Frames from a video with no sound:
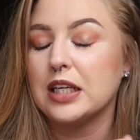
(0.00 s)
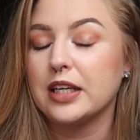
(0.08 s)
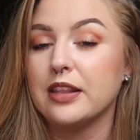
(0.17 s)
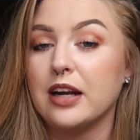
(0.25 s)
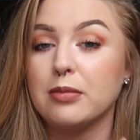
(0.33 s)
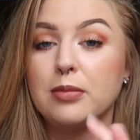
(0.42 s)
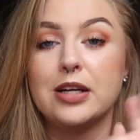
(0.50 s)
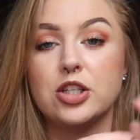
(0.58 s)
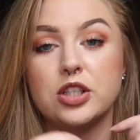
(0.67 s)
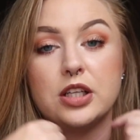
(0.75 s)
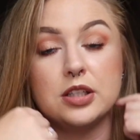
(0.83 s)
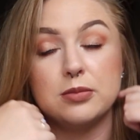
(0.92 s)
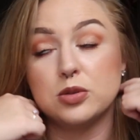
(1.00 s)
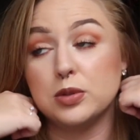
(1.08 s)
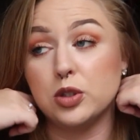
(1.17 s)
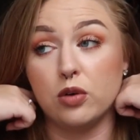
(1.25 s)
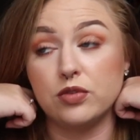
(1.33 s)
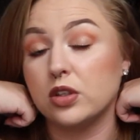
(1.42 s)
lucky that I'm in Magic Kingdom because
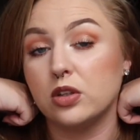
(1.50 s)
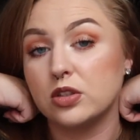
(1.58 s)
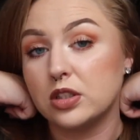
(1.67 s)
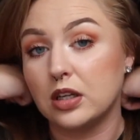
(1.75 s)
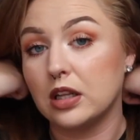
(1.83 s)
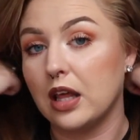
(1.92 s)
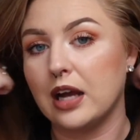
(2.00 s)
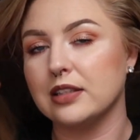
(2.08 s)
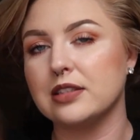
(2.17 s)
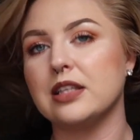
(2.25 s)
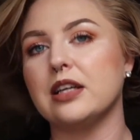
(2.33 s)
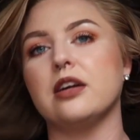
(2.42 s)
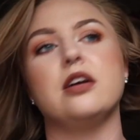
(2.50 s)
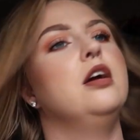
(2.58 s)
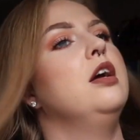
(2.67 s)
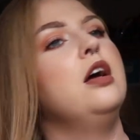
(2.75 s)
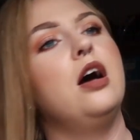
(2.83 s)
we don't have to close a lot of lines there.